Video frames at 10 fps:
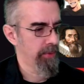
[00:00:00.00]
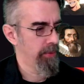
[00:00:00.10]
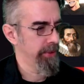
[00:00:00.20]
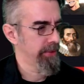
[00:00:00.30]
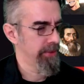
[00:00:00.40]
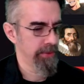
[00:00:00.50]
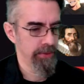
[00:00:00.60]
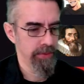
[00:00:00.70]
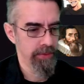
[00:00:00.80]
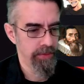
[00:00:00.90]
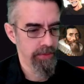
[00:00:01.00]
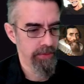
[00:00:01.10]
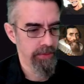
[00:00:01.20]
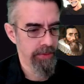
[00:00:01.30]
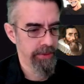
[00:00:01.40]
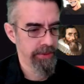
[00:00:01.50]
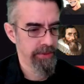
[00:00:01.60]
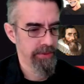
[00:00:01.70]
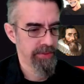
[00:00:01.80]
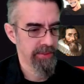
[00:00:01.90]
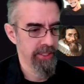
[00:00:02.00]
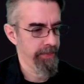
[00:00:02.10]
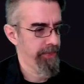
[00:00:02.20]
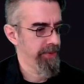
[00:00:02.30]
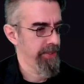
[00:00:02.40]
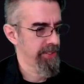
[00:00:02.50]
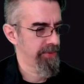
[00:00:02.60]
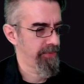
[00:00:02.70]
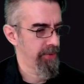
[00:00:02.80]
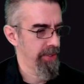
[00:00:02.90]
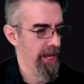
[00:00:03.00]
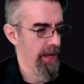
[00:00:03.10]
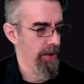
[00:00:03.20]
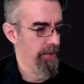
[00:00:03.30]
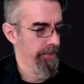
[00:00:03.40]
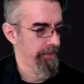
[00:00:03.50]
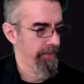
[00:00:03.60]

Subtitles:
going to skip this for now.